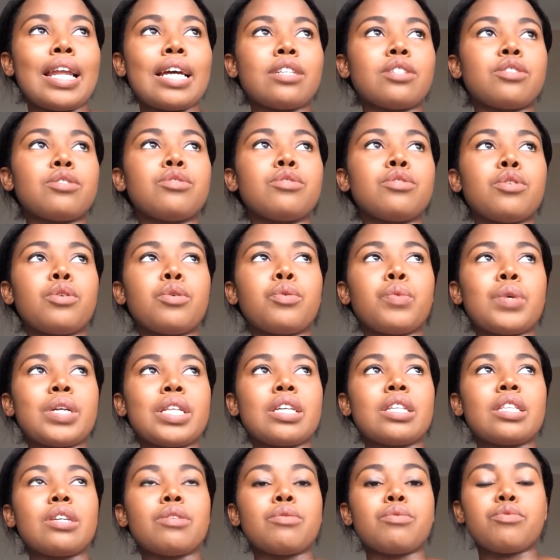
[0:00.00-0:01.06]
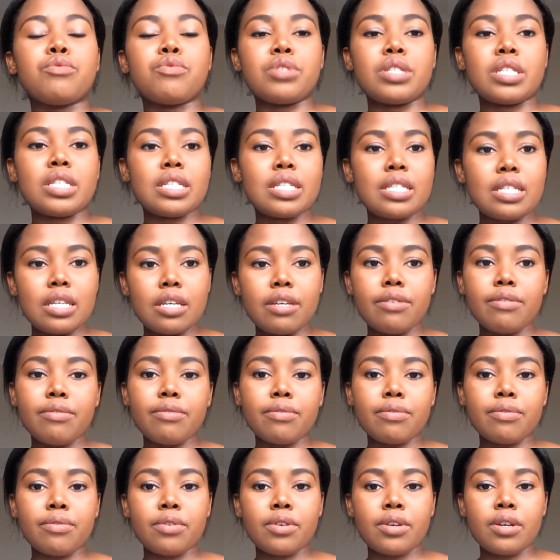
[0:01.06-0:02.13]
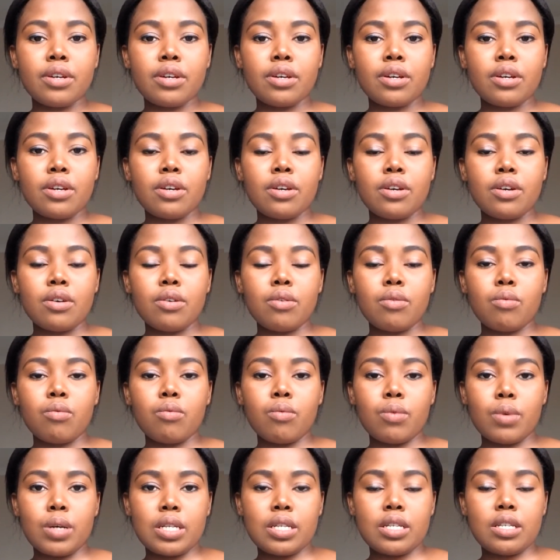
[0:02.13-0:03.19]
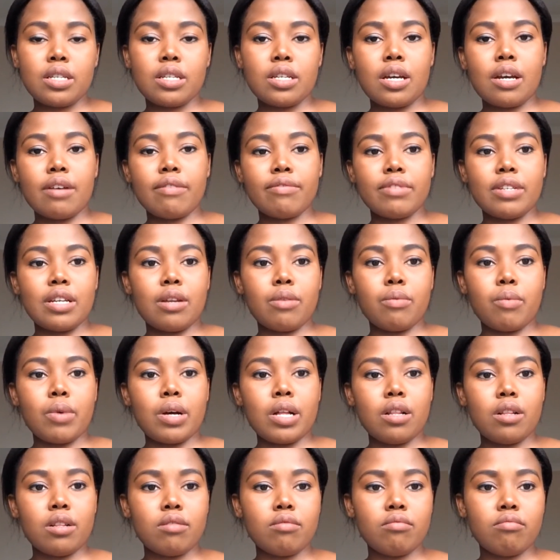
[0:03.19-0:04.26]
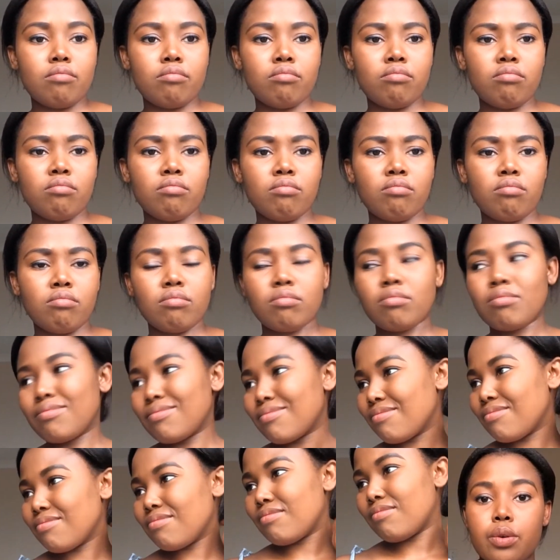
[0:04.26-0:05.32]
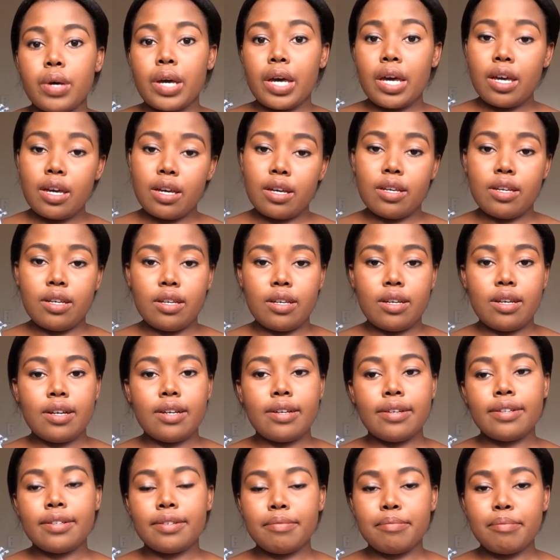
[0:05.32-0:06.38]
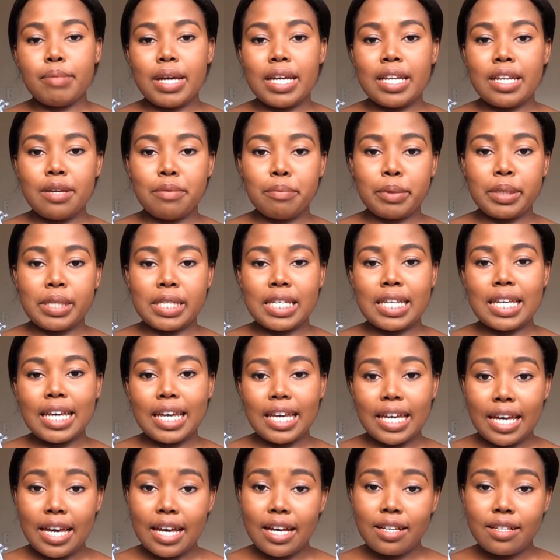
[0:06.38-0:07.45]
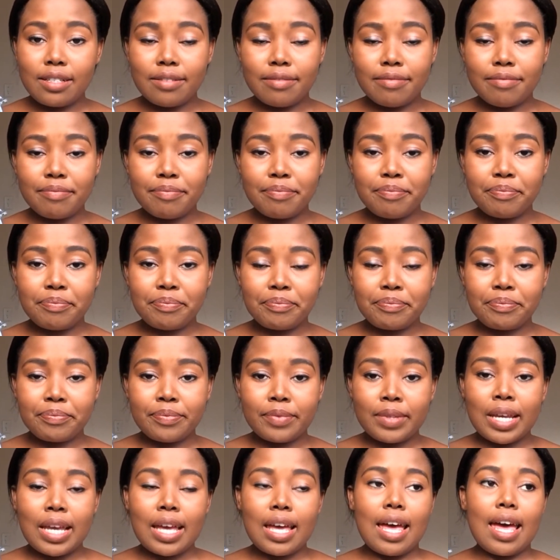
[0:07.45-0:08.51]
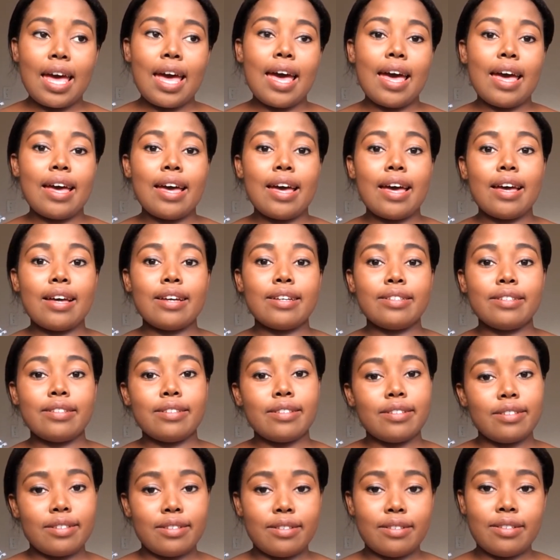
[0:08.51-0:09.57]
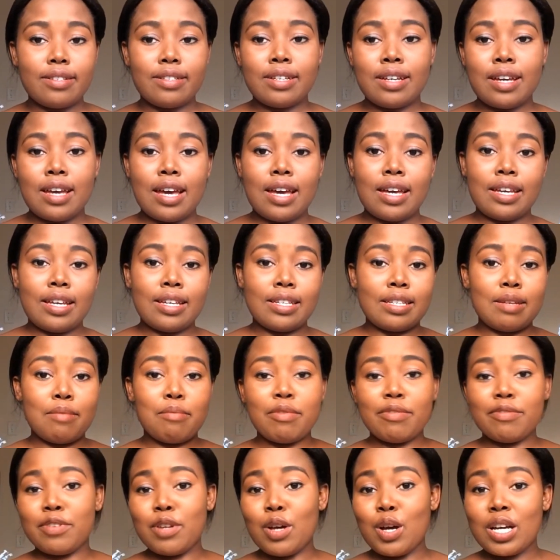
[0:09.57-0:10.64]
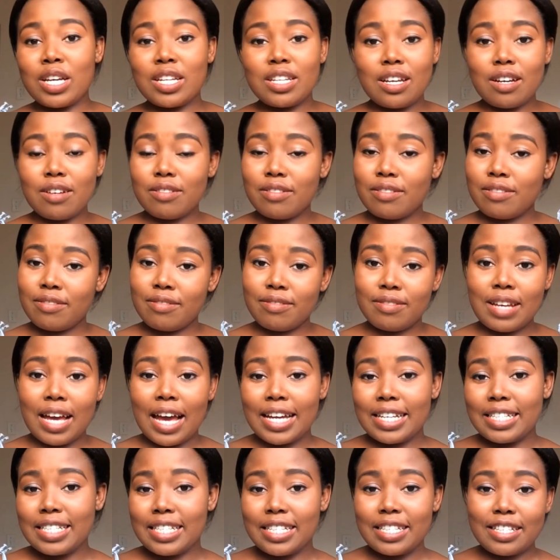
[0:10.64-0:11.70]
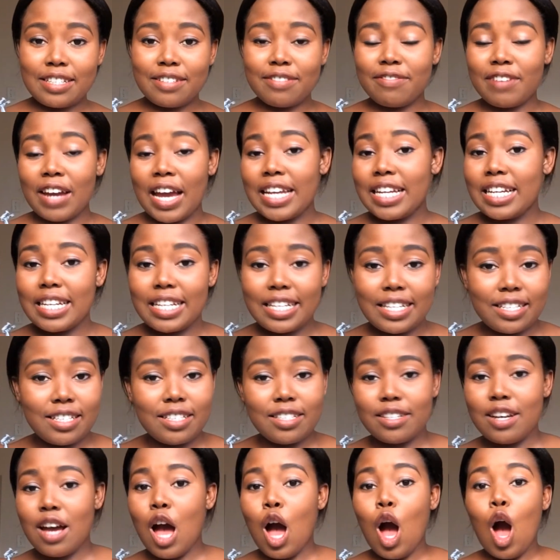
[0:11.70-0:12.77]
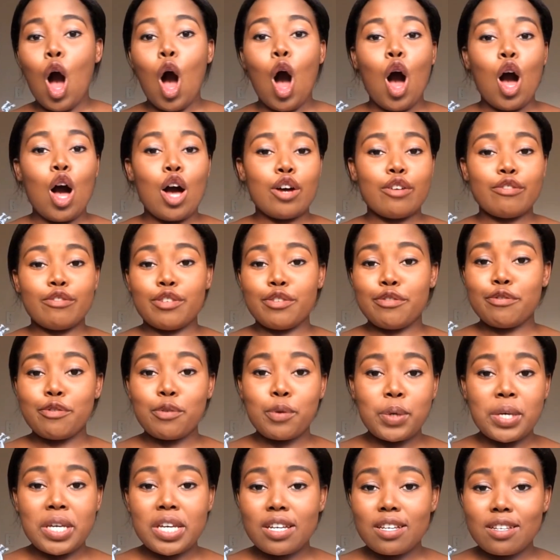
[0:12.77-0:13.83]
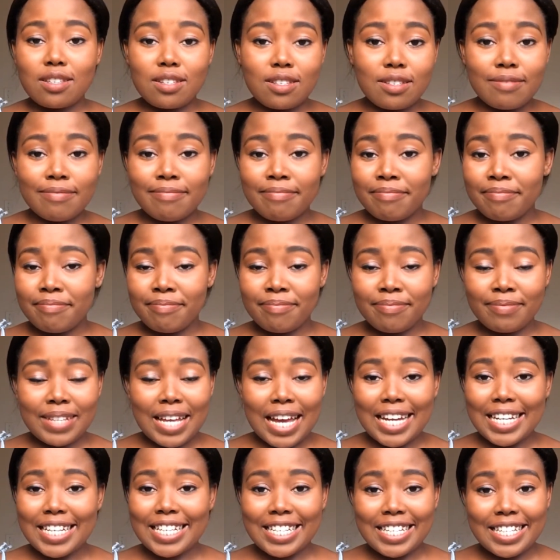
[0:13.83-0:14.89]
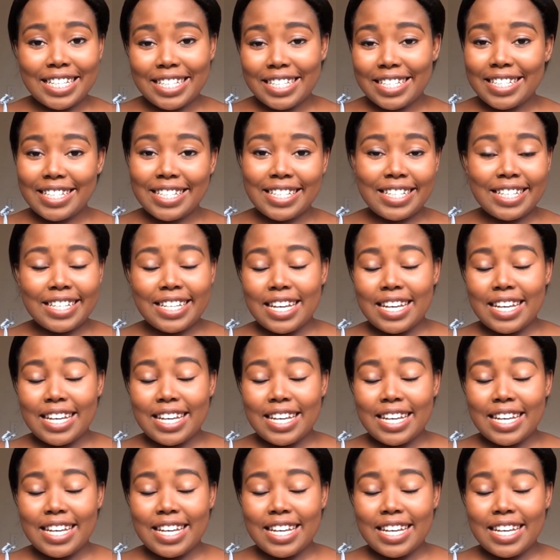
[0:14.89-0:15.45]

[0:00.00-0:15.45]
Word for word: I don't know whether they receive what I've done well. Hey, my name is Kea, and I guess I'm a vlogger now. I did it finally after four years. I did it.